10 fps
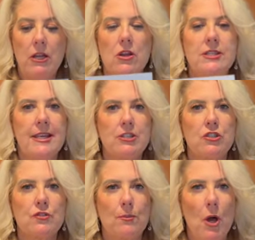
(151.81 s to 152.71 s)
your
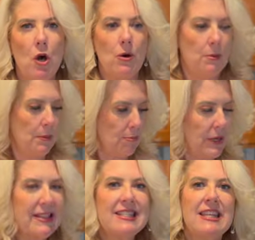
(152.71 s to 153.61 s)
essentials from home,
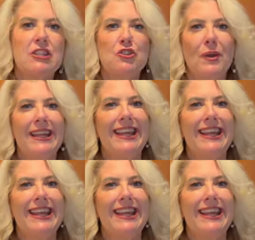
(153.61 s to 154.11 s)
bring the sunscreen.